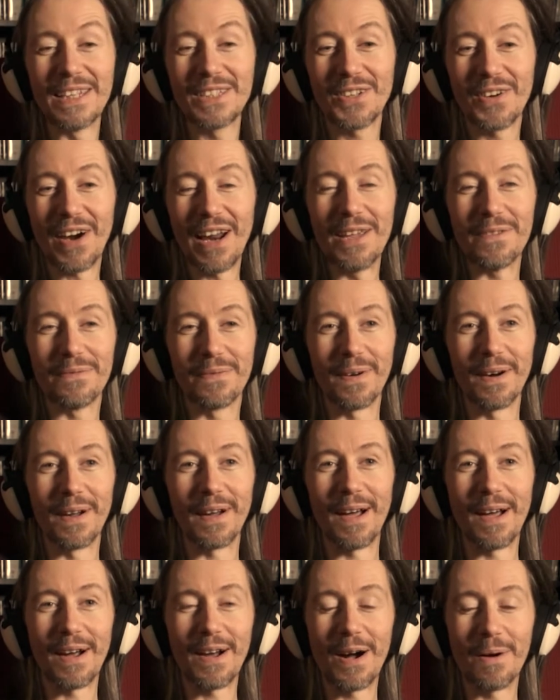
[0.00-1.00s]
great for
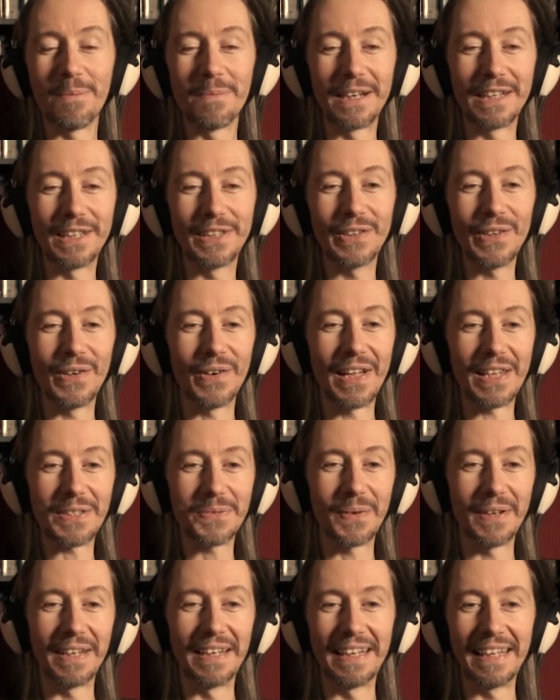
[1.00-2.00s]
a comedy short.
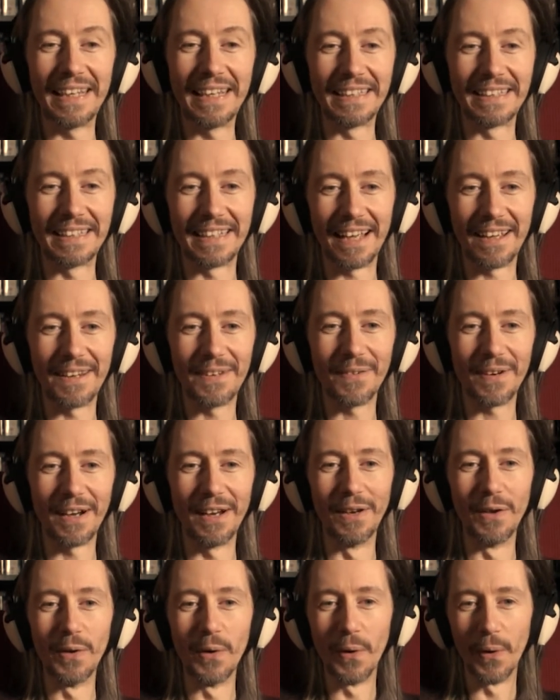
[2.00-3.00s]
That's what you need, you know? You want
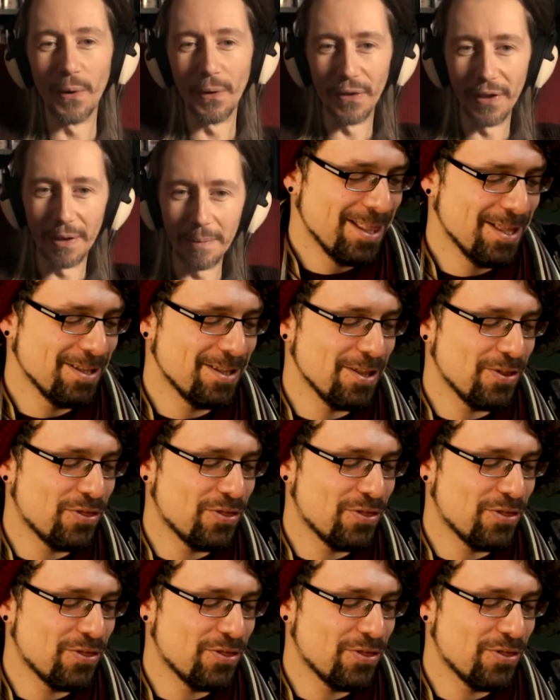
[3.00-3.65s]
to lure them in.